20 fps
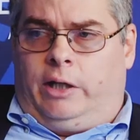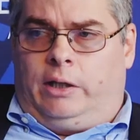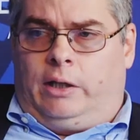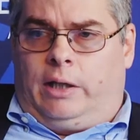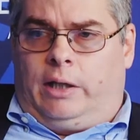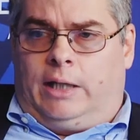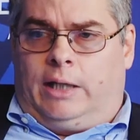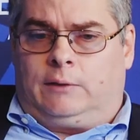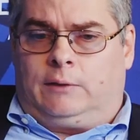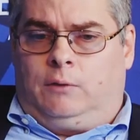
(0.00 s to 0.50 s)
in
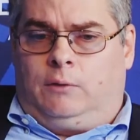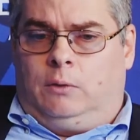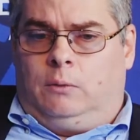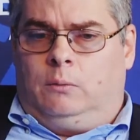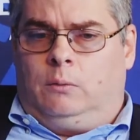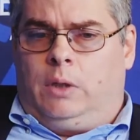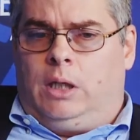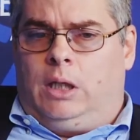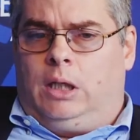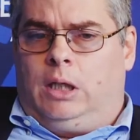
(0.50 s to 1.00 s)
the last few
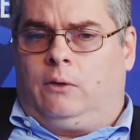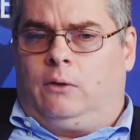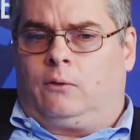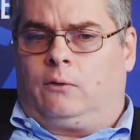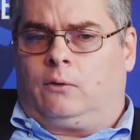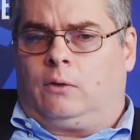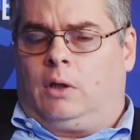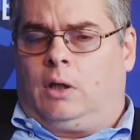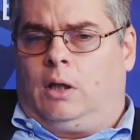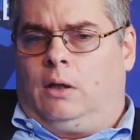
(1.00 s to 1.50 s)

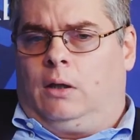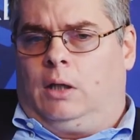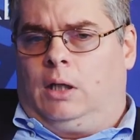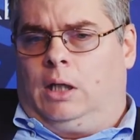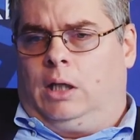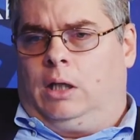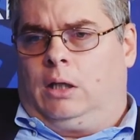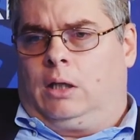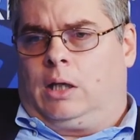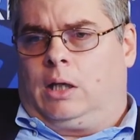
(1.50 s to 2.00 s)
weeks,
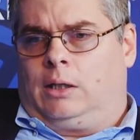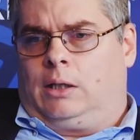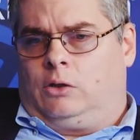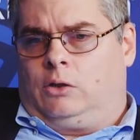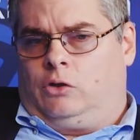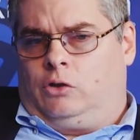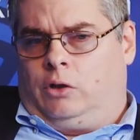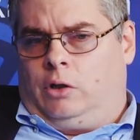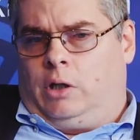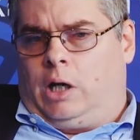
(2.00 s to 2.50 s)
the kind
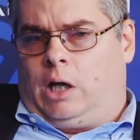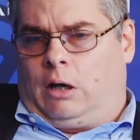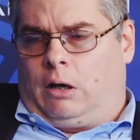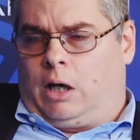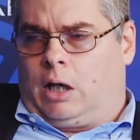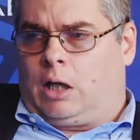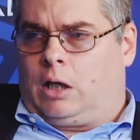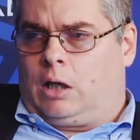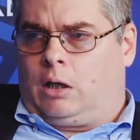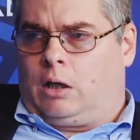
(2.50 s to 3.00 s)
of
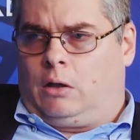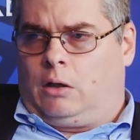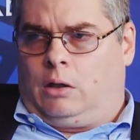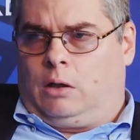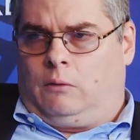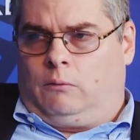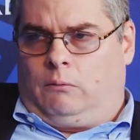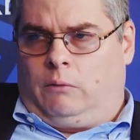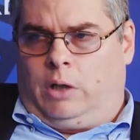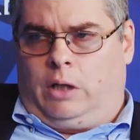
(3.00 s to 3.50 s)
generic
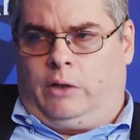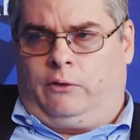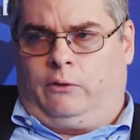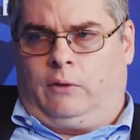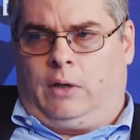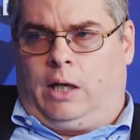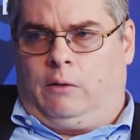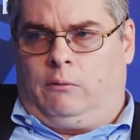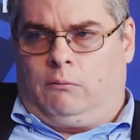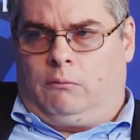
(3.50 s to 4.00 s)
real
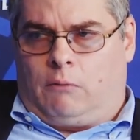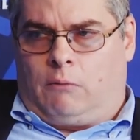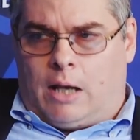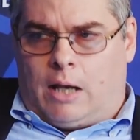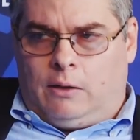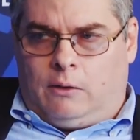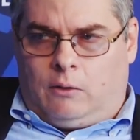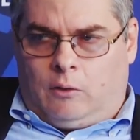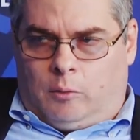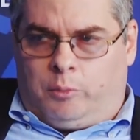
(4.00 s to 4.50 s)
estate
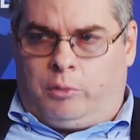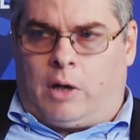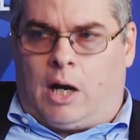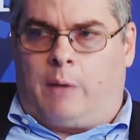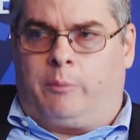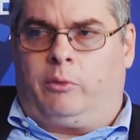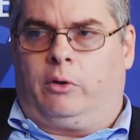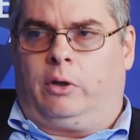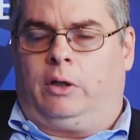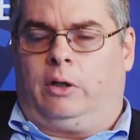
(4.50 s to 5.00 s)
rental
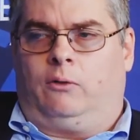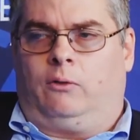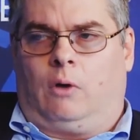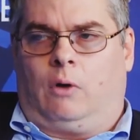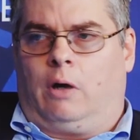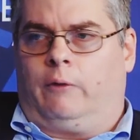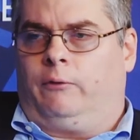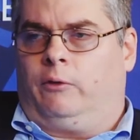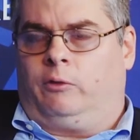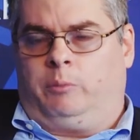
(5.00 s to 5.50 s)
properties,
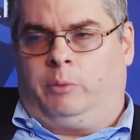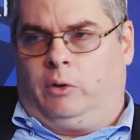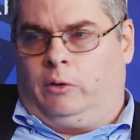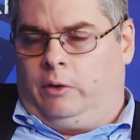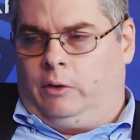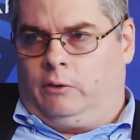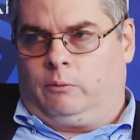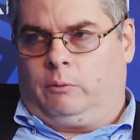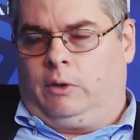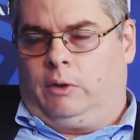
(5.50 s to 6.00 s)
office
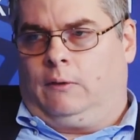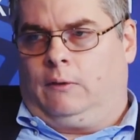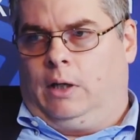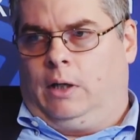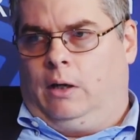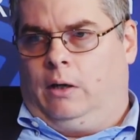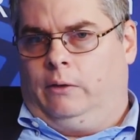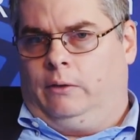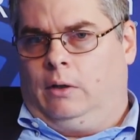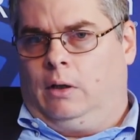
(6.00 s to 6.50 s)
buildings,
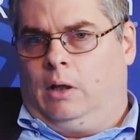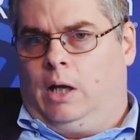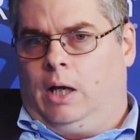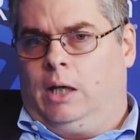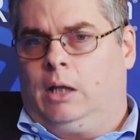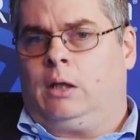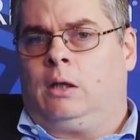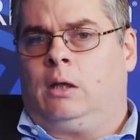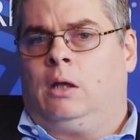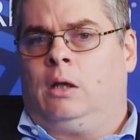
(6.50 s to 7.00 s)
retail, and the
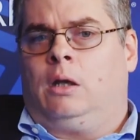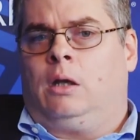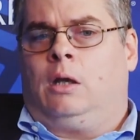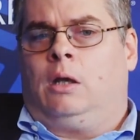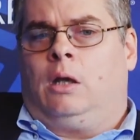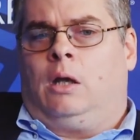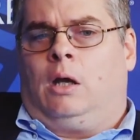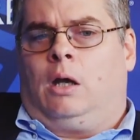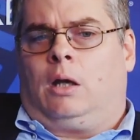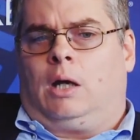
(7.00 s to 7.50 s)
like,
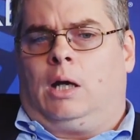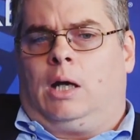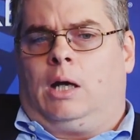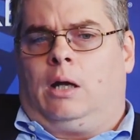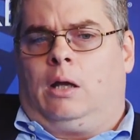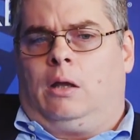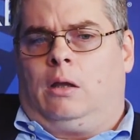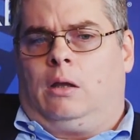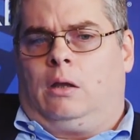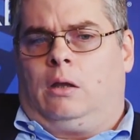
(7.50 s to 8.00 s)

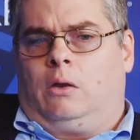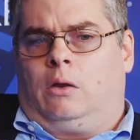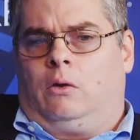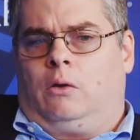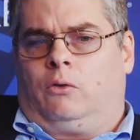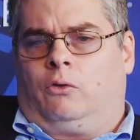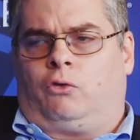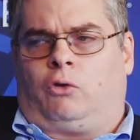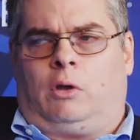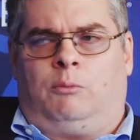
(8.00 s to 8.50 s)
uh,
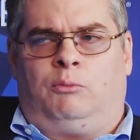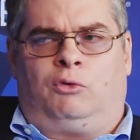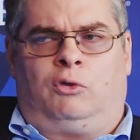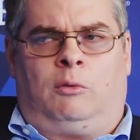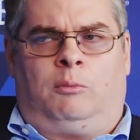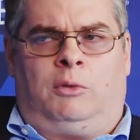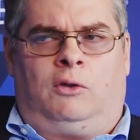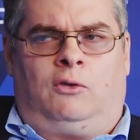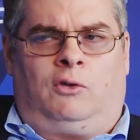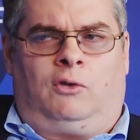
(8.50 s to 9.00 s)
there seems
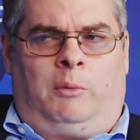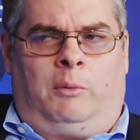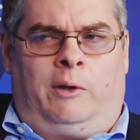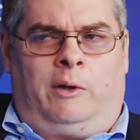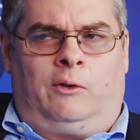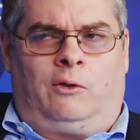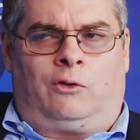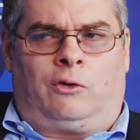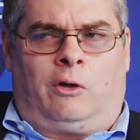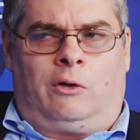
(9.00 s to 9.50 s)
to be some
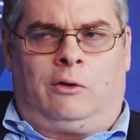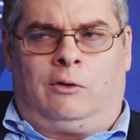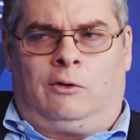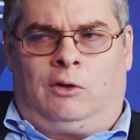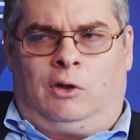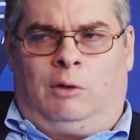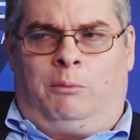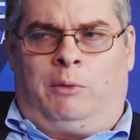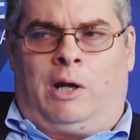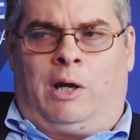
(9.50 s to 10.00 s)

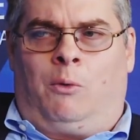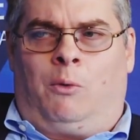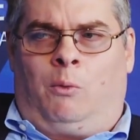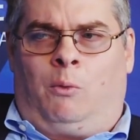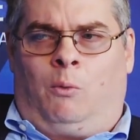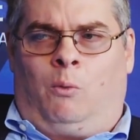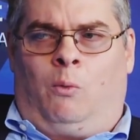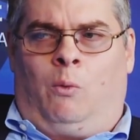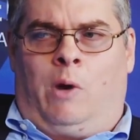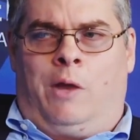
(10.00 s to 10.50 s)
uncertainty about
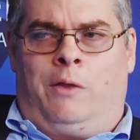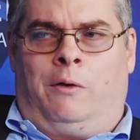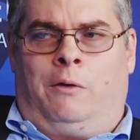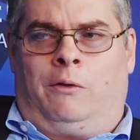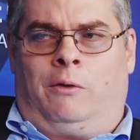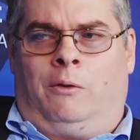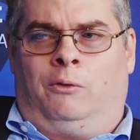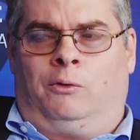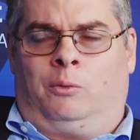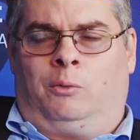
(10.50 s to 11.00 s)
whether
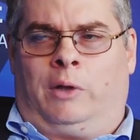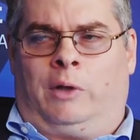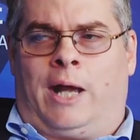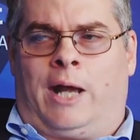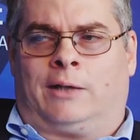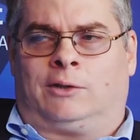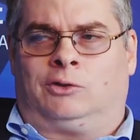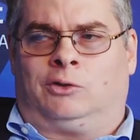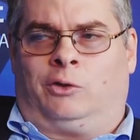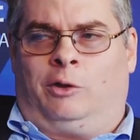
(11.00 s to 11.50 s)
those would
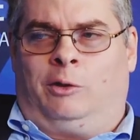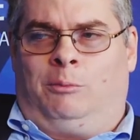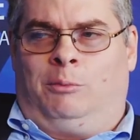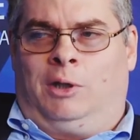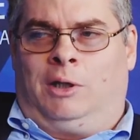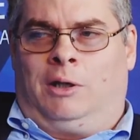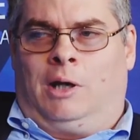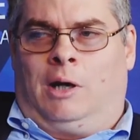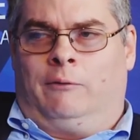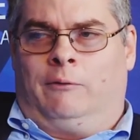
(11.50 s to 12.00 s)
actually
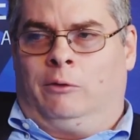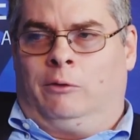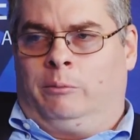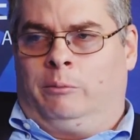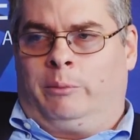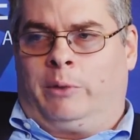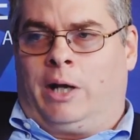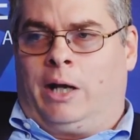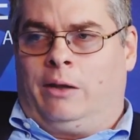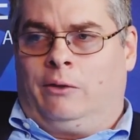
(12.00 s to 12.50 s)
be
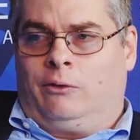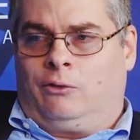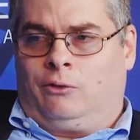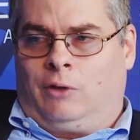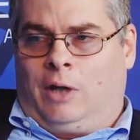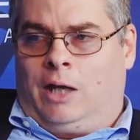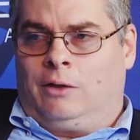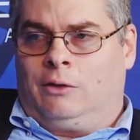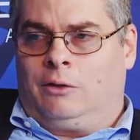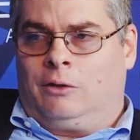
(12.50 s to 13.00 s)
governed by the
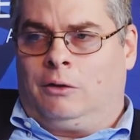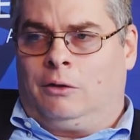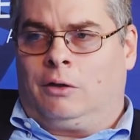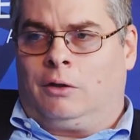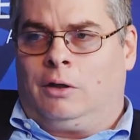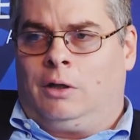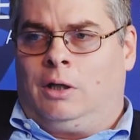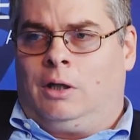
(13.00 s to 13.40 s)
standard.